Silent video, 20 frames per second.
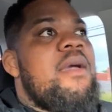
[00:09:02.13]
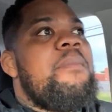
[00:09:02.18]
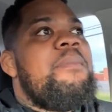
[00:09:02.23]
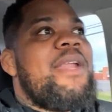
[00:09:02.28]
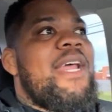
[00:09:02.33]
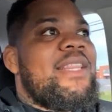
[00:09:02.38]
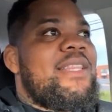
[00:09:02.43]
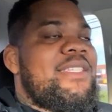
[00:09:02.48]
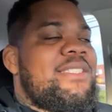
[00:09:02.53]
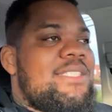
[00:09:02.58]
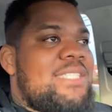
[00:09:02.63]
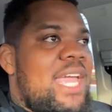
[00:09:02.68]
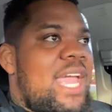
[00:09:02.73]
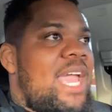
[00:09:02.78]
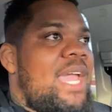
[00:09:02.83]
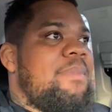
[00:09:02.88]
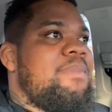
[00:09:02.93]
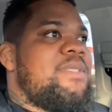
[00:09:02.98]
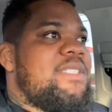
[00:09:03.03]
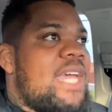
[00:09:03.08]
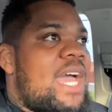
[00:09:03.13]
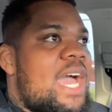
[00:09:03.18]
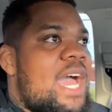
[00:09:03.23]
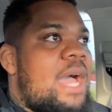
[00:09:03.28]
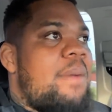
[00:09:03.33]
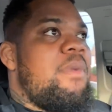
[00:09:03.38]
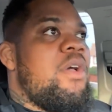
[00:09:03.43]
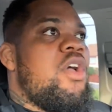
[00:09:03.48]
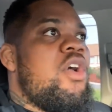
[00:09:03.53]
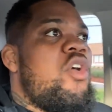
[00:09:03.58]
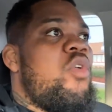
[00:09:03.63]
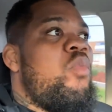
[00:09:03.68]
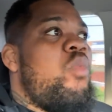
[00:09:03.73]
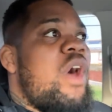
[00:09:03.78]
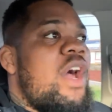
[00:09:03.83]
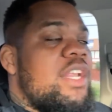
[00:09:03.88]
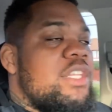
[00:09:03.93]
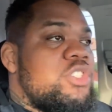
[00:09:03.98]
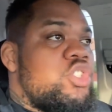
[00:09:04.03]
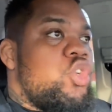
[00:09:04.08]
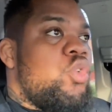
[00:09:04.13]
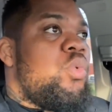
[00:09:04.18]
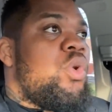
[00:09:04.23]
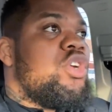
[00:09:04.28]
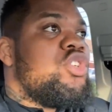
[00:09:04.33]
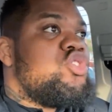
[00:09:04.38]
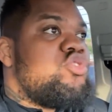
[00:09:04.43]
But at the same time, ones who were